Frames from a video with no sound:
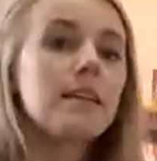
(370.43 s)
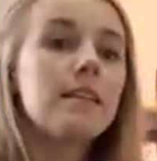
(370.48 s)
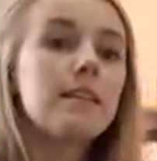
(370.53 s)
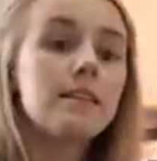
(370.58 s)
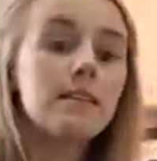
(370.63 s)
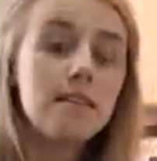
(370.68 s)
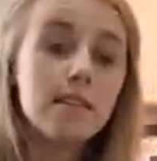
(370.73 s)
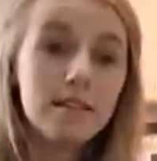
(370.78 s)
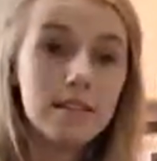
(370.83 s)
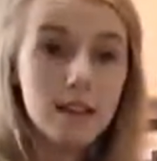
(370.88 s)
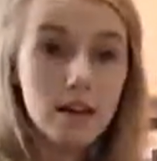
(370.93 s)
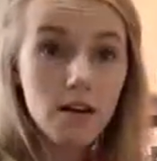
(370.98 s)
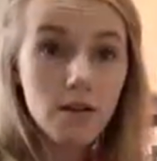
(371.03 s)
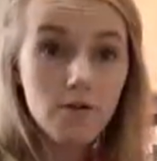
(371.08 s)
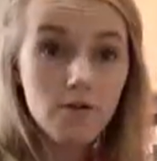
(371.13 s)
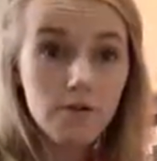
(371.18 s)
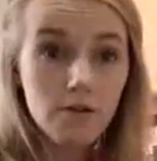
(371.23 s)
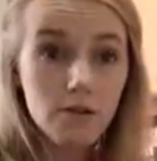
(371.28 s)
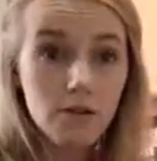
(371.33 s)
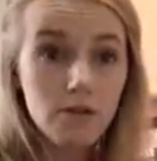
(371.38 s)
This is
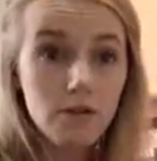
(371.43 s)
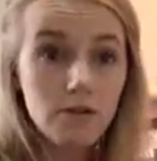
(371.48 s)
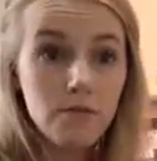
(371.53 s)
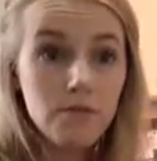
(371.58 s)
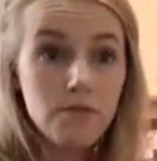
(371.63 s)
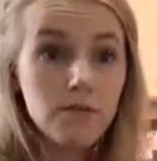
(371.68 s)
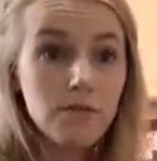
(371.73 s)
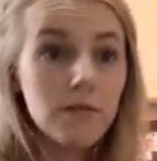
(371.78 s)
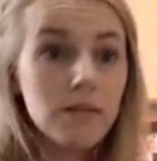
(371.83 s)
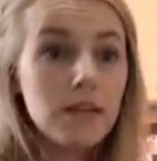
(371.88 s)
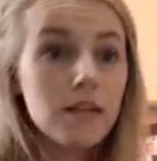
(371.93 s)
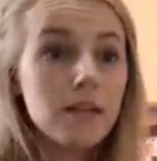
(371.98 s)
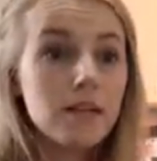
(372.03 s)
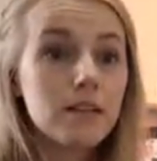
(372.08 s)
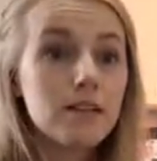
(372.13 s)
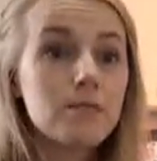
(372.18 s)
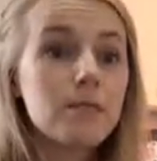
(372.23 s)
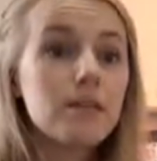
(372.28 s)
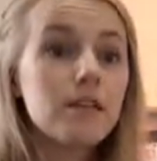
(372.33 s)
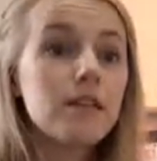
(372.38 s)
helpful
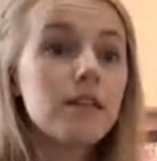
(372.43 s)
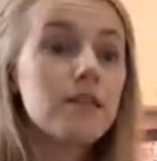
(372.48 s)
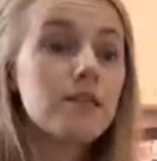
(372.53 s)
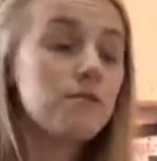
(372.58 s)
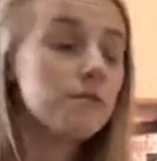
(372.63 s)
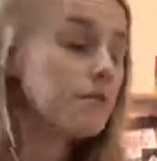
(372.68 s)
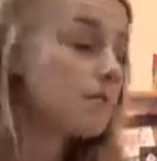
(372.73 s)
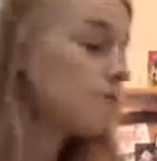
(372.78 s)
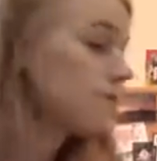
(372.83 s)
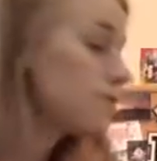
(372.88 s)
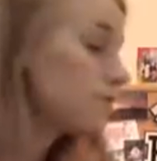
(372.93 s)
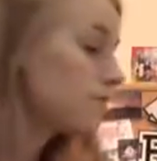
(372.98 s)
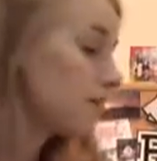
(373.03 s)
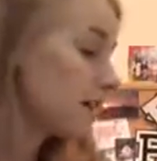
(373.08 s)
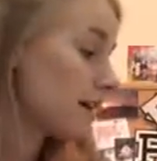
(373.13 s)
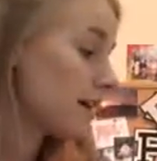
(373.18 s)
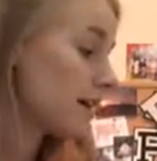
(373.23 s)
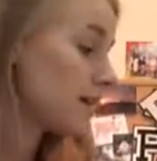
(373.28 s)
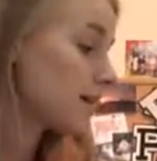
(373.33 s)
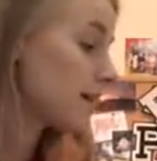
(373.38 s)
because when I do
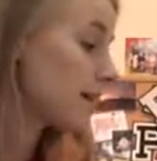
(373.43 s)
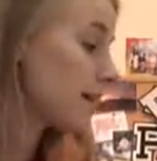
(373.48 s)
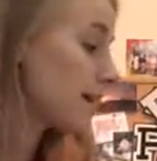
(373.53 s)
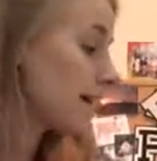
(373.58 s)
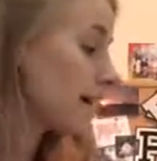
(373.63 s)
this,